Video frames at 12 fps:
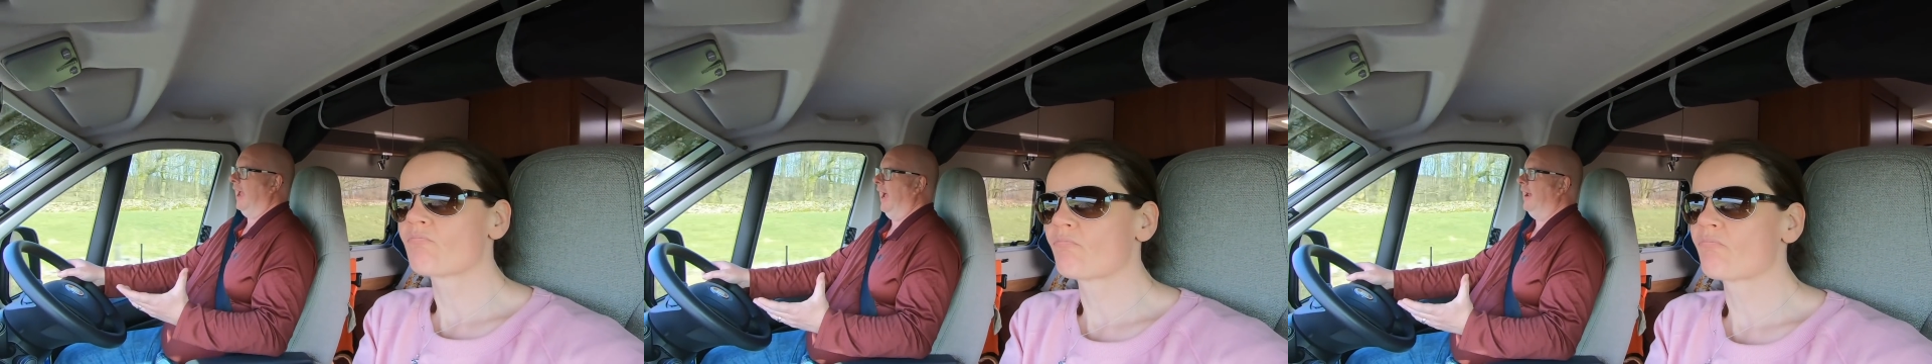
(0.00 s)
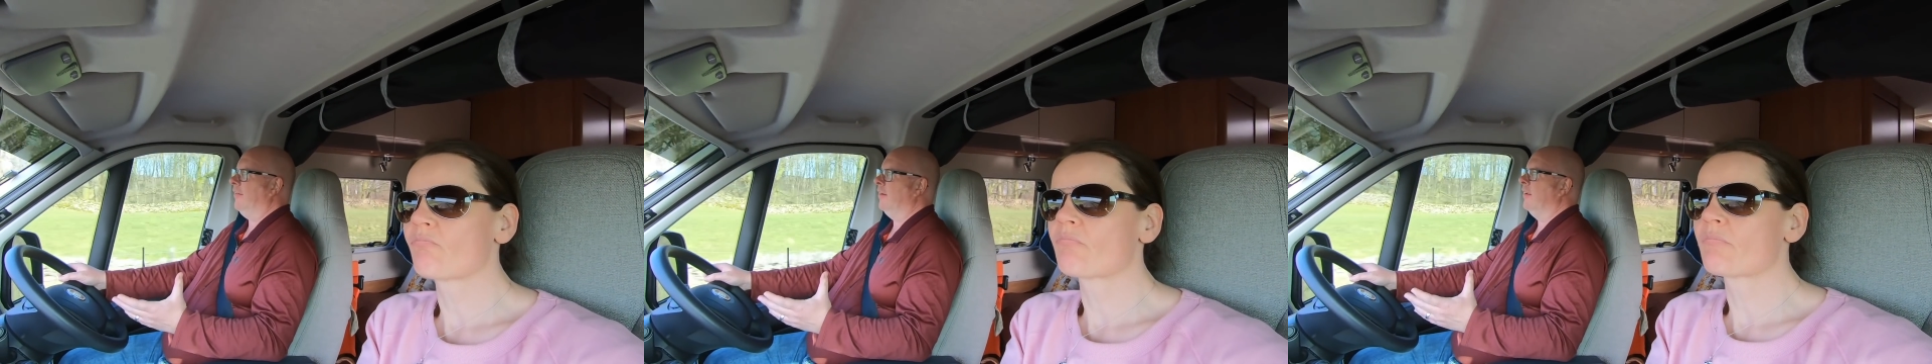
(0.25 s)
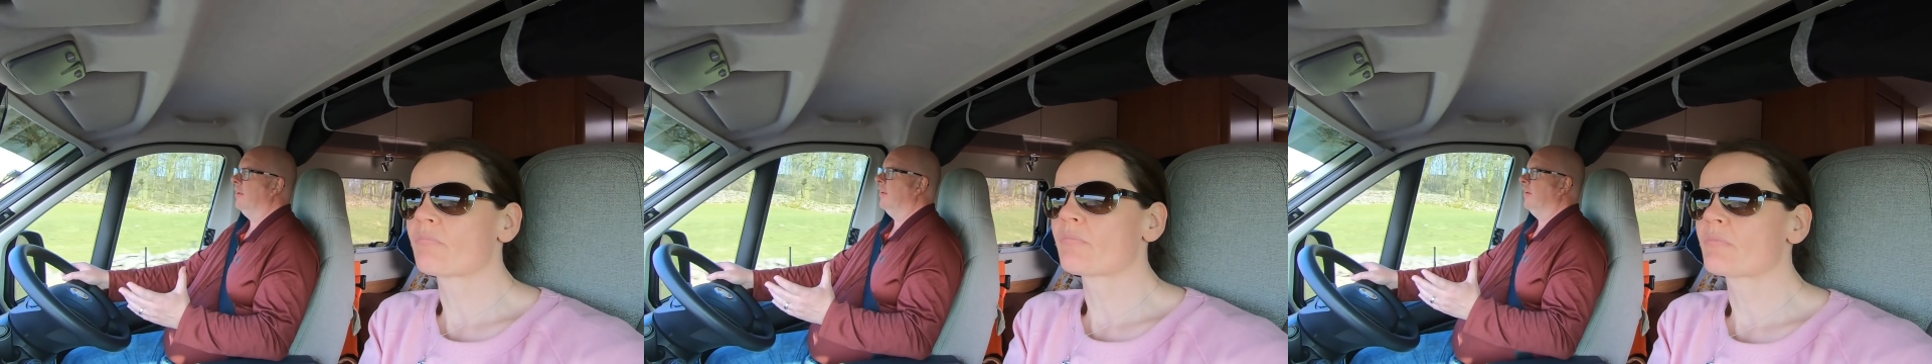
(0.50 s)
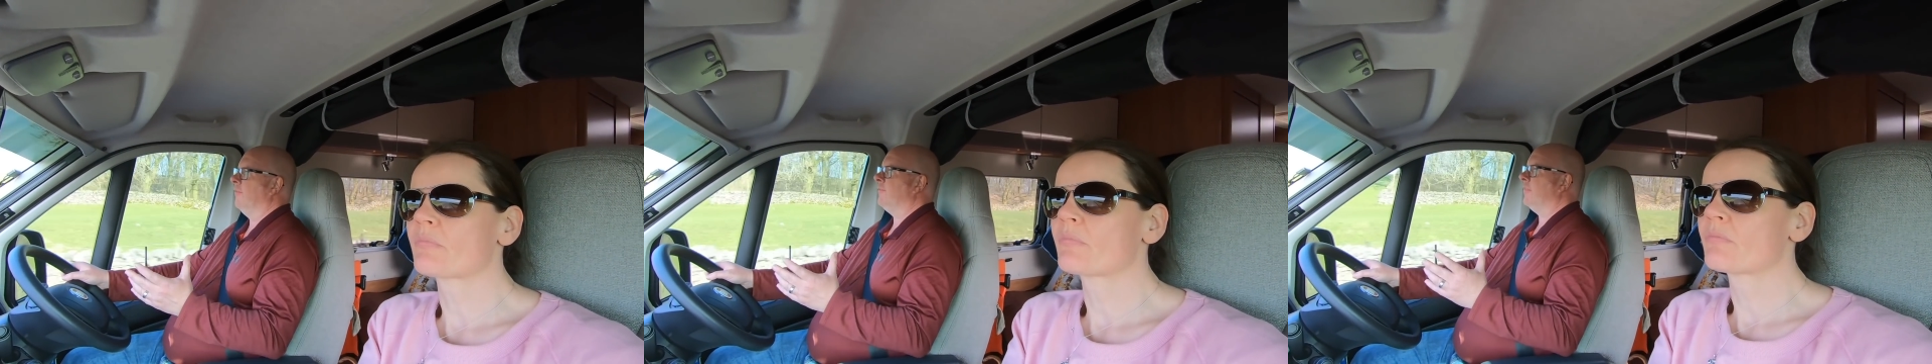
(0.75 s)
at
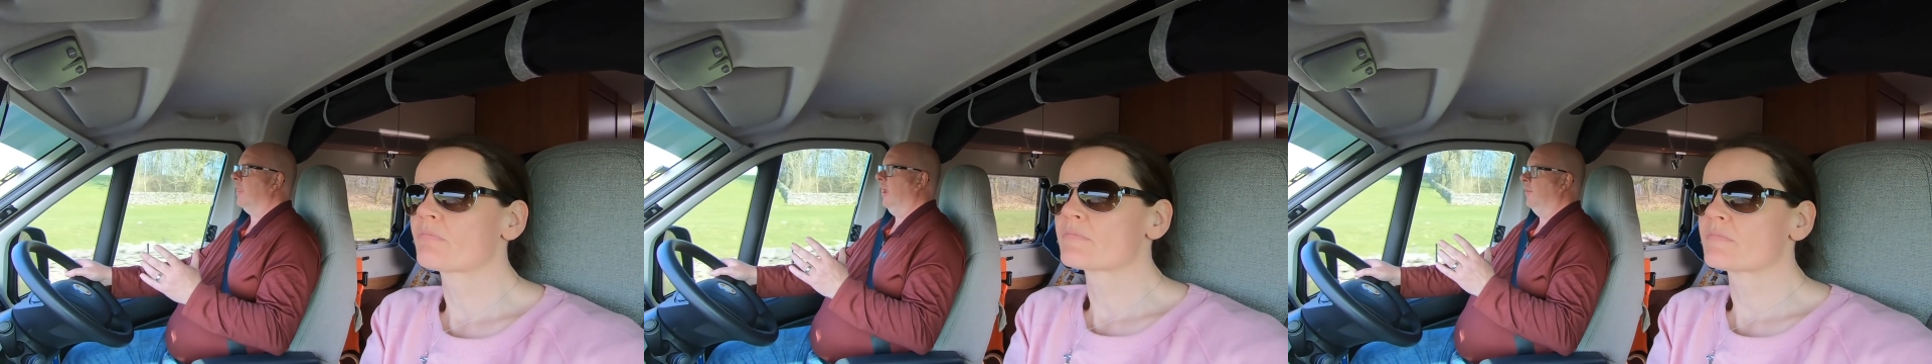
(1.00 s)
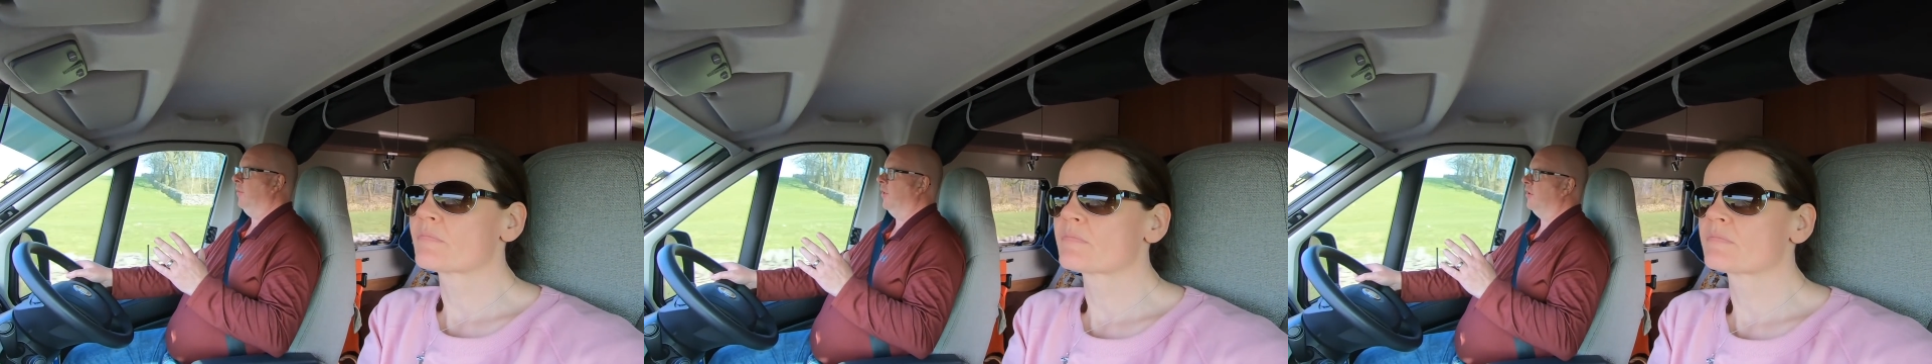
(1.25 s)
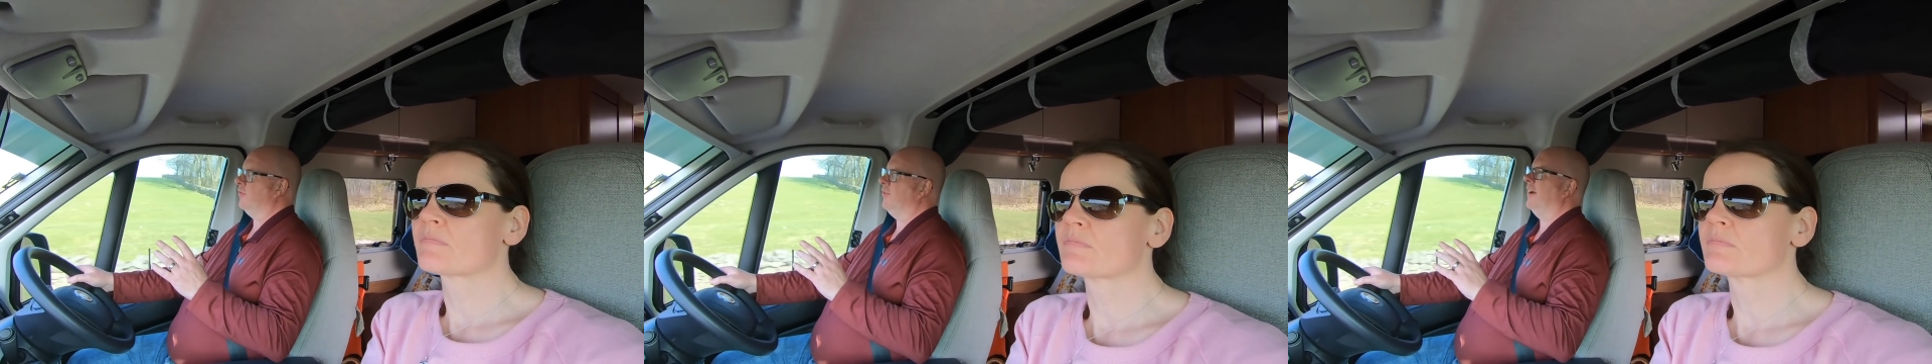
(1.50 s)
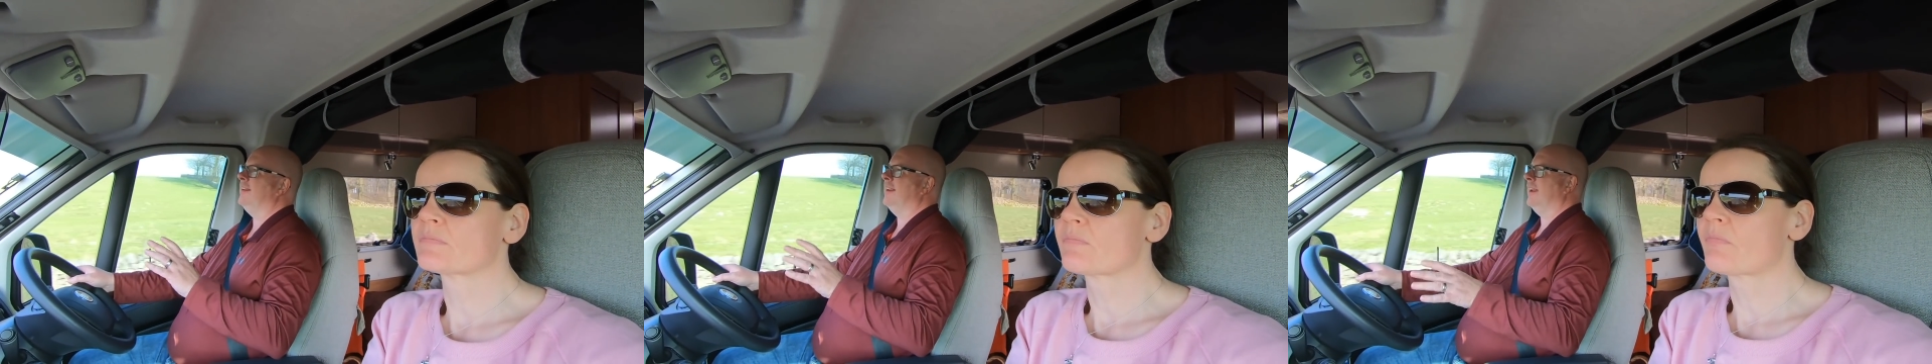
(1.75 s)
um, or
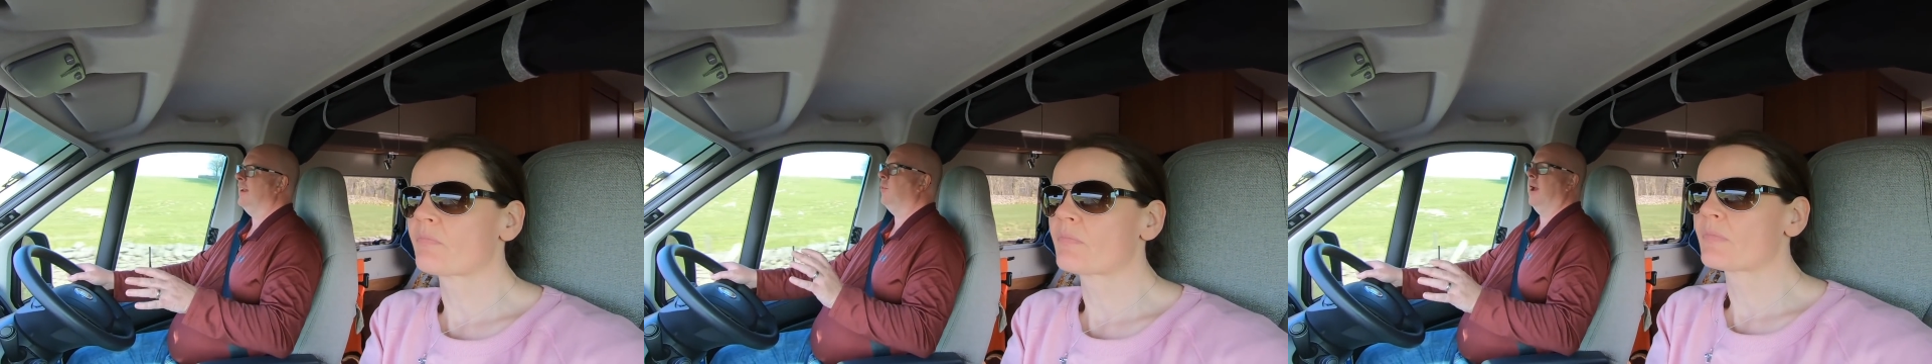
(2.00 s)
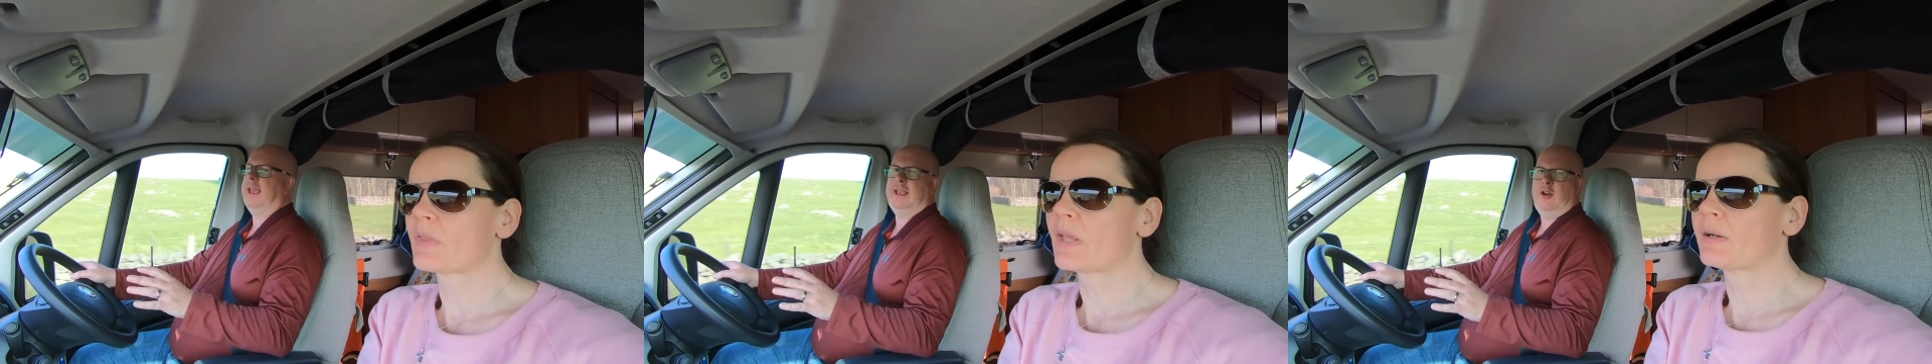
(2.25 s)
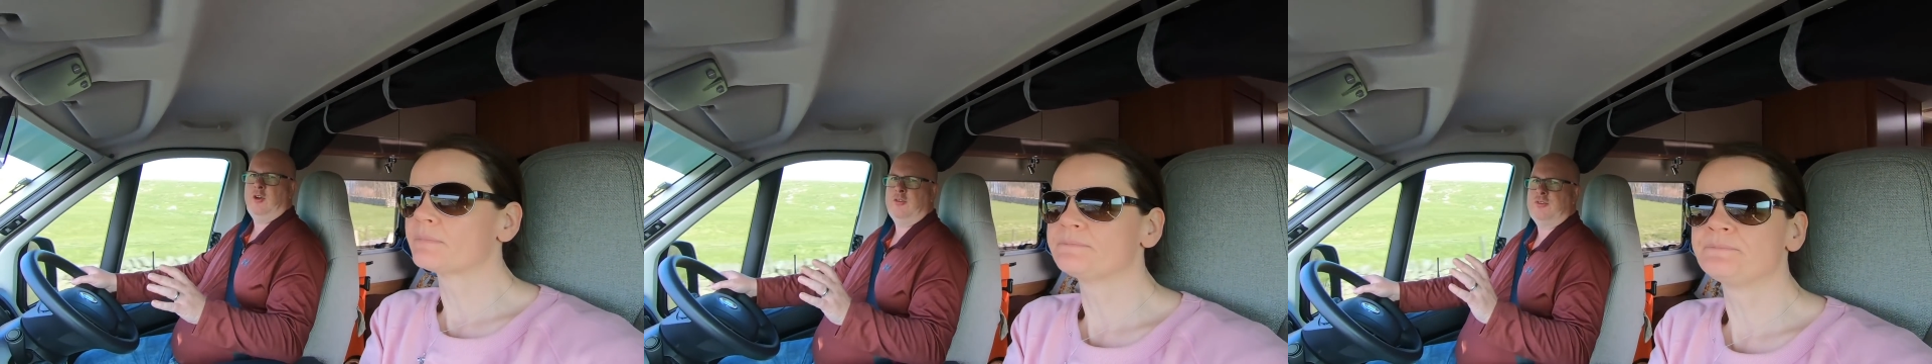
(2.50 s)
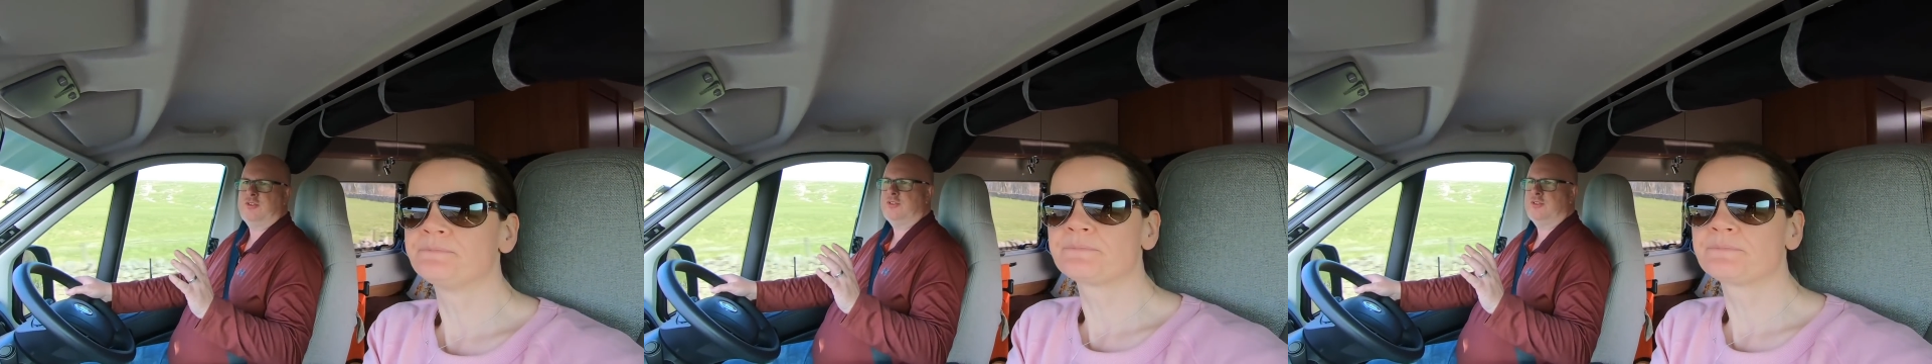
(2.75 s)
finding any way of